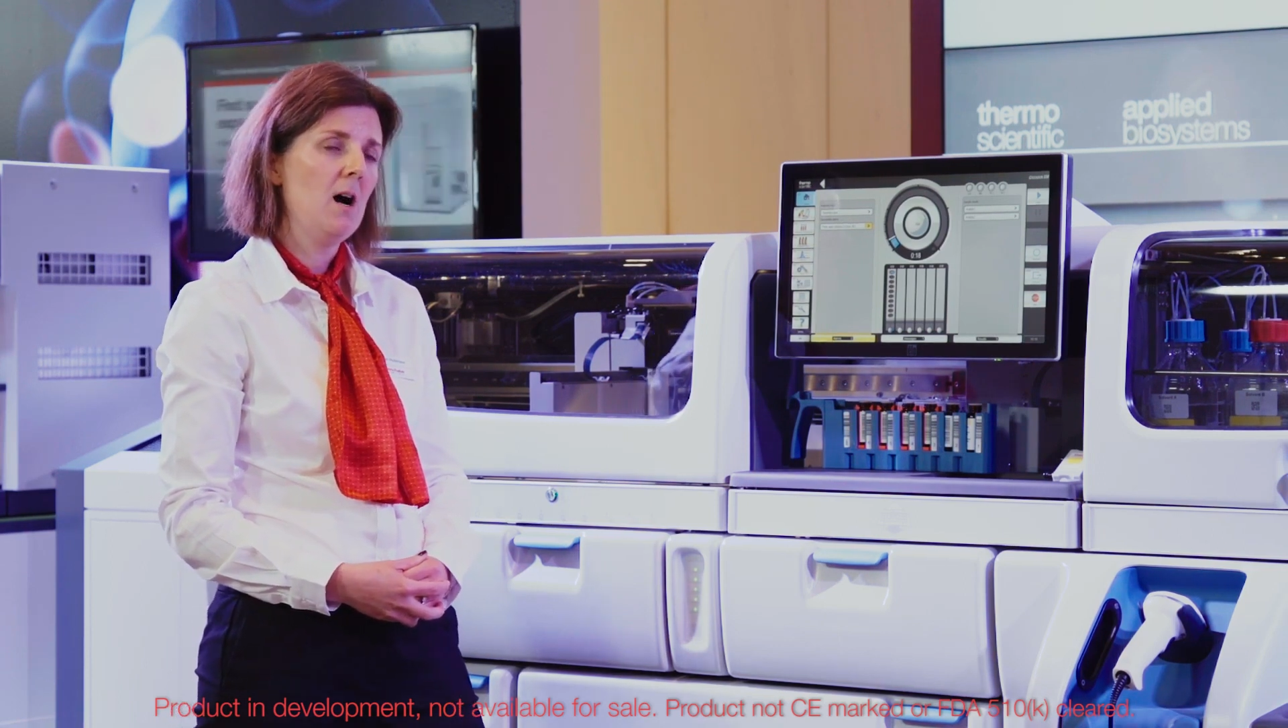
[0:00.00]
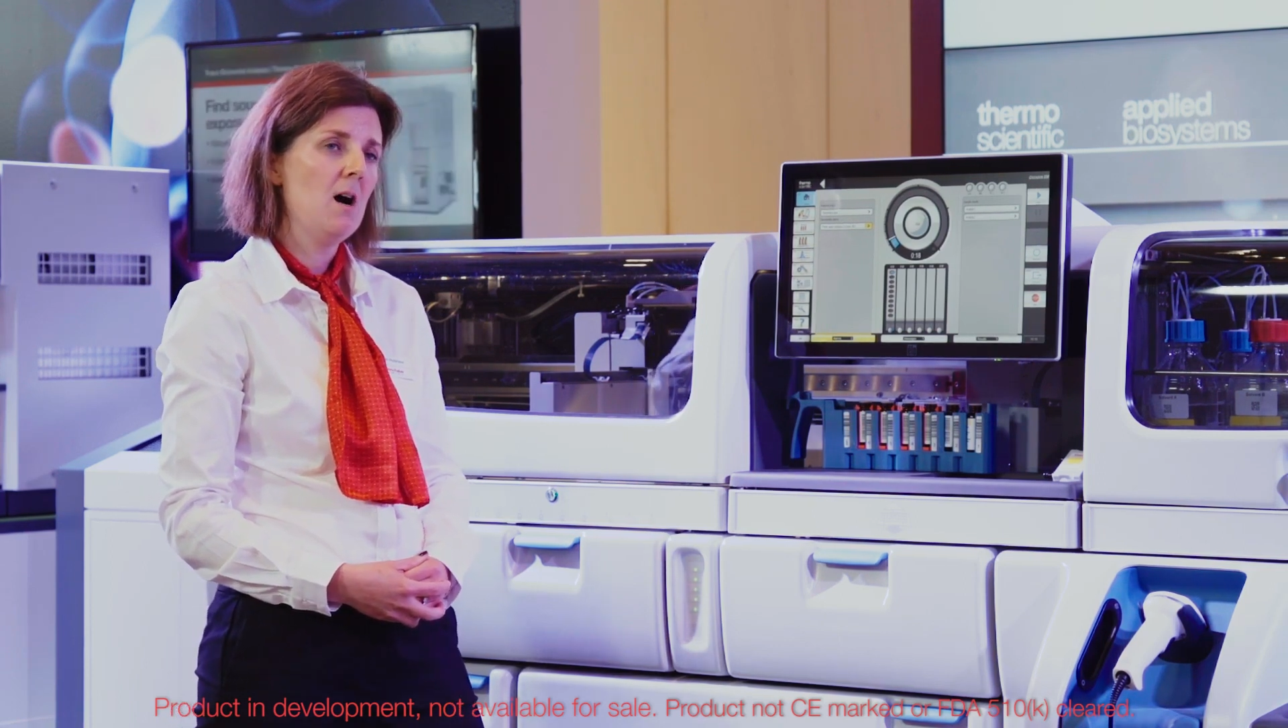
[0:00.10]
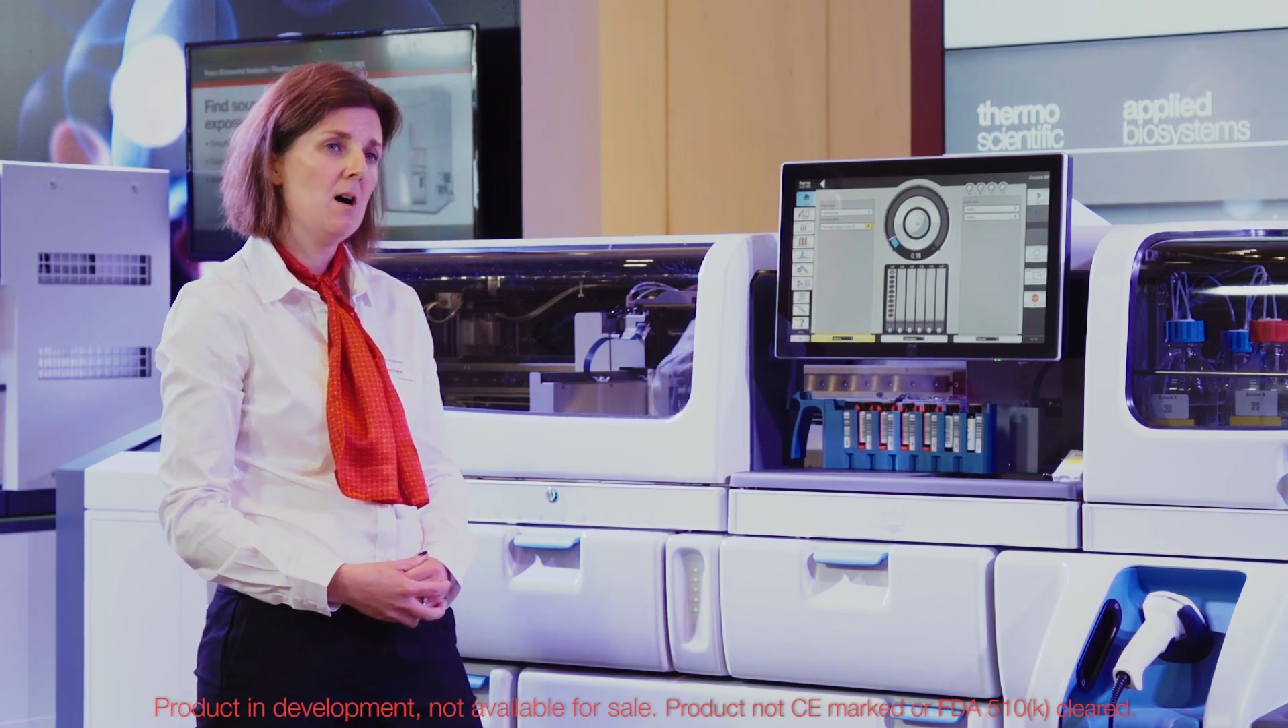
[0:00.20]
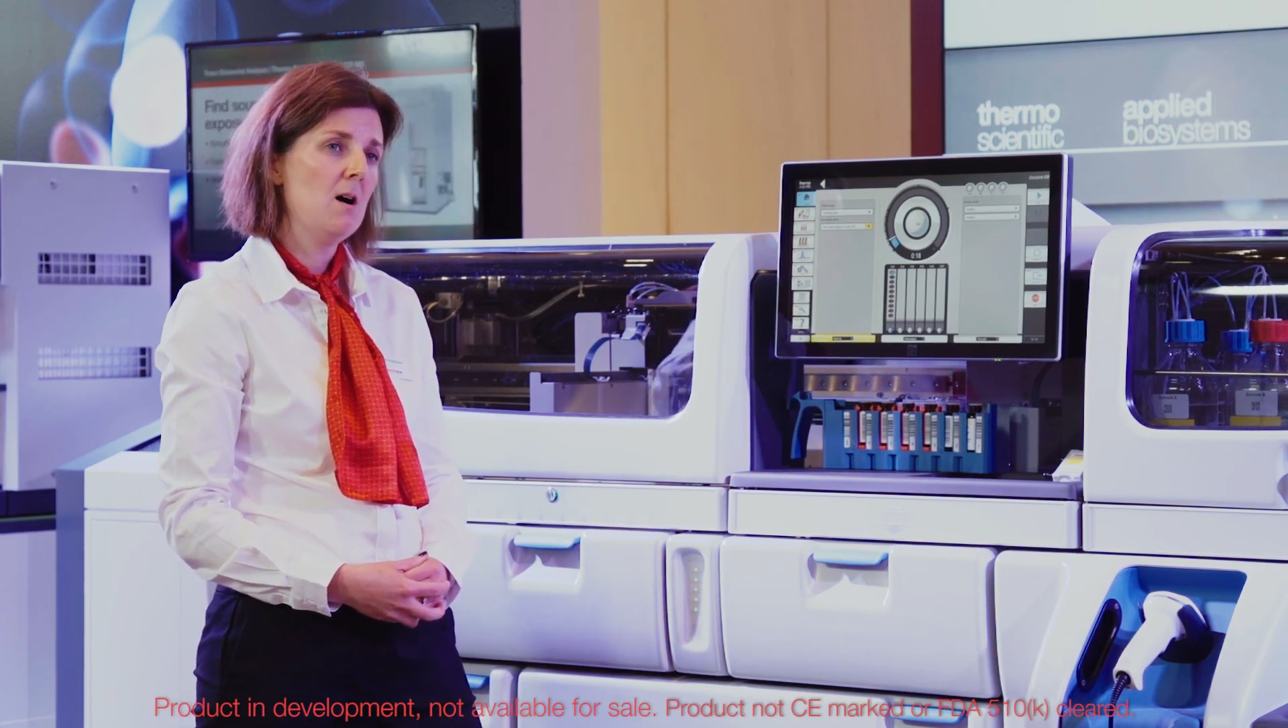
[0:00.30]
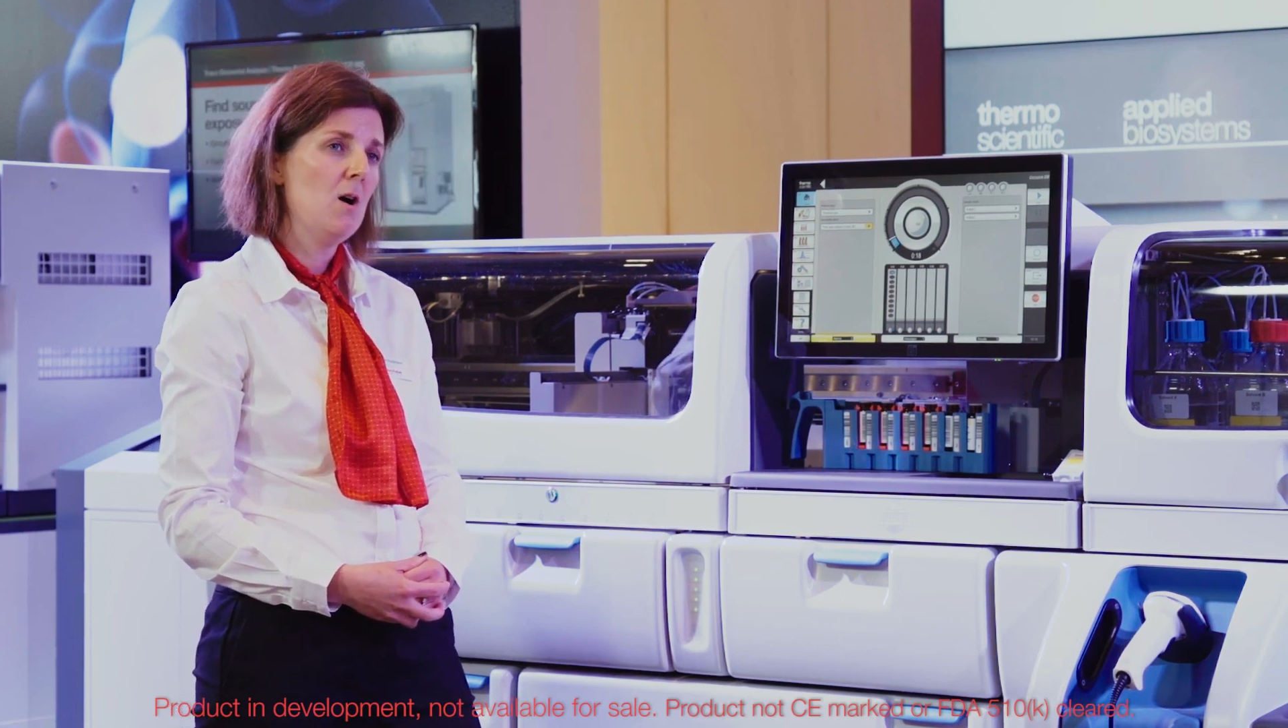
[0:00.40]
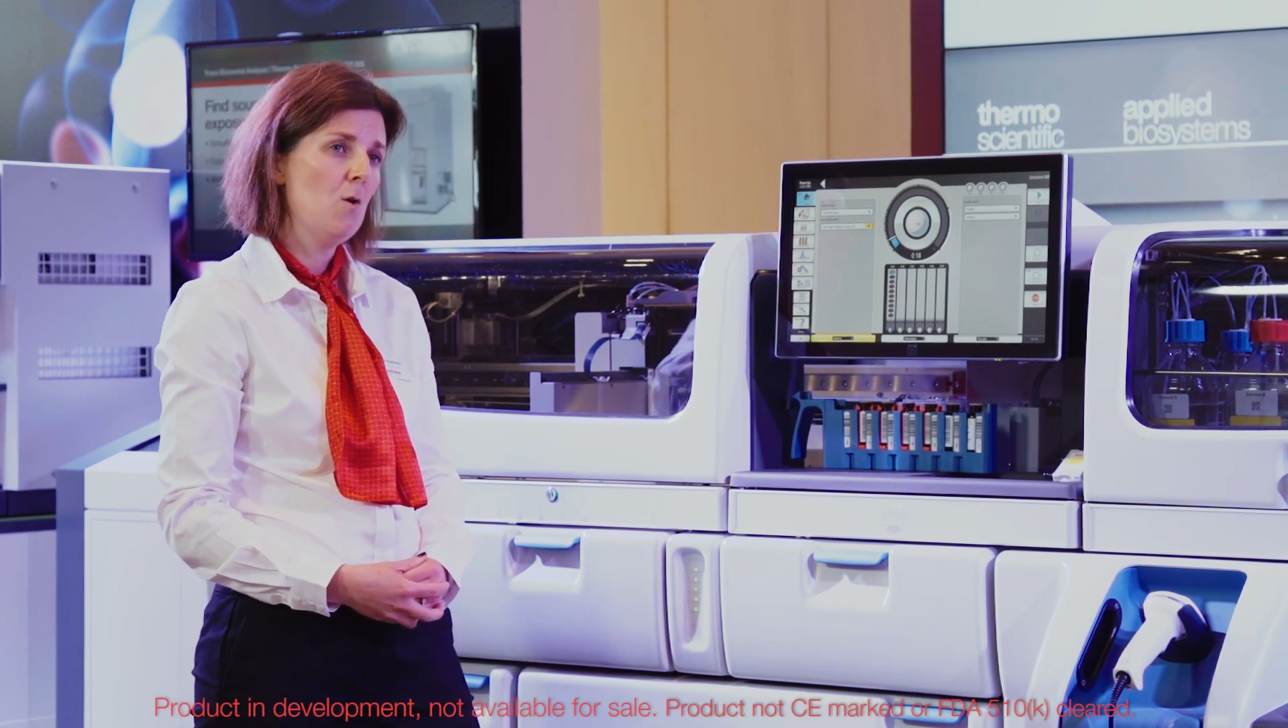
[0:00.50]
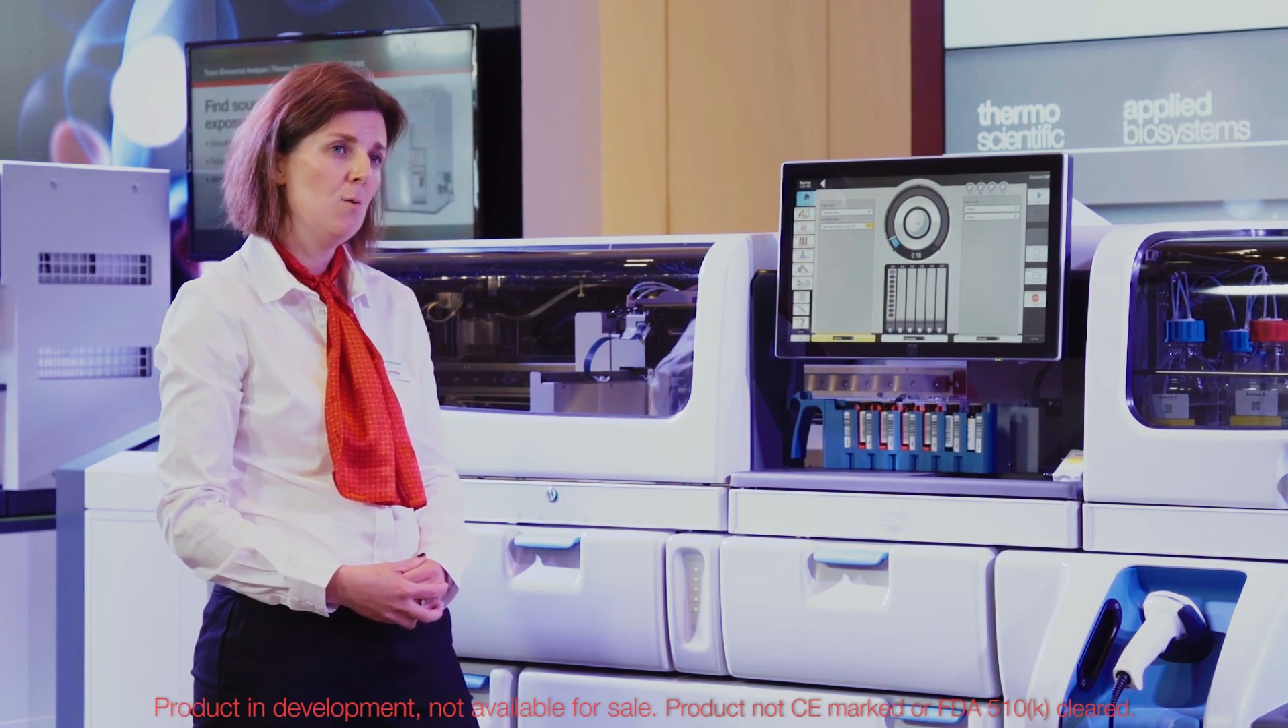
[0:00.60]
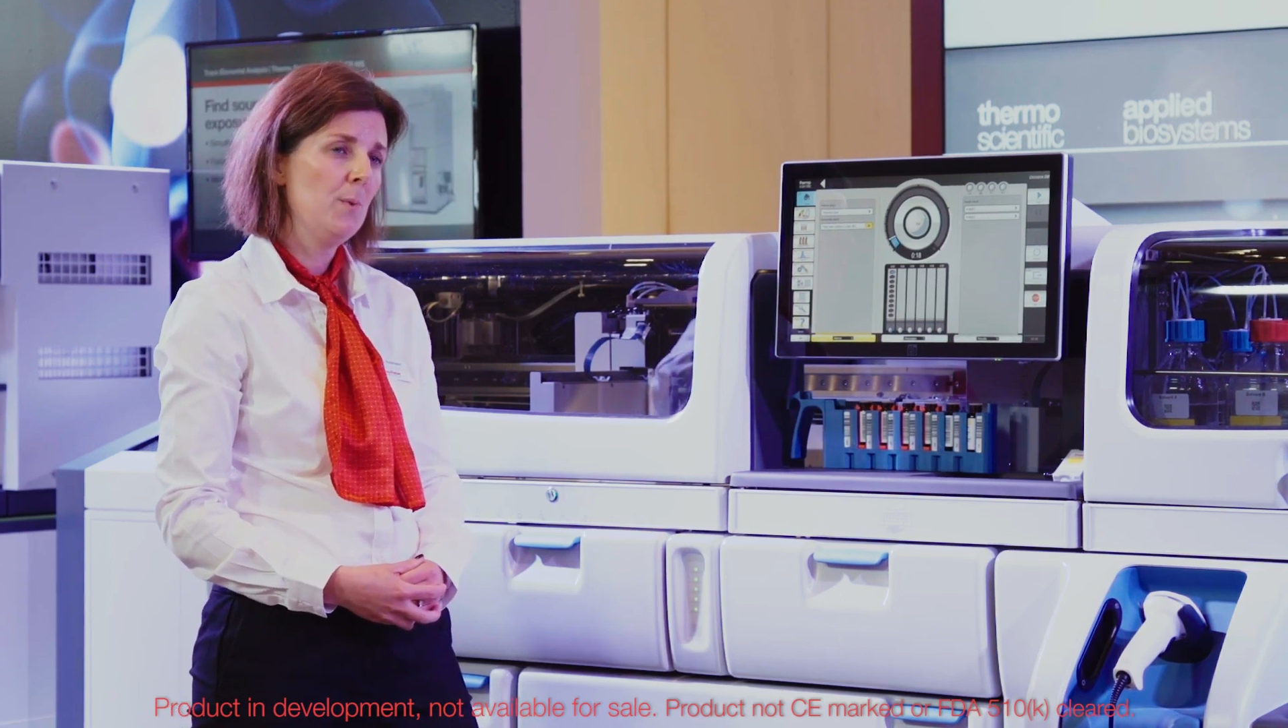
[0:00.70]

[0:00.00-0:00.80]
are whole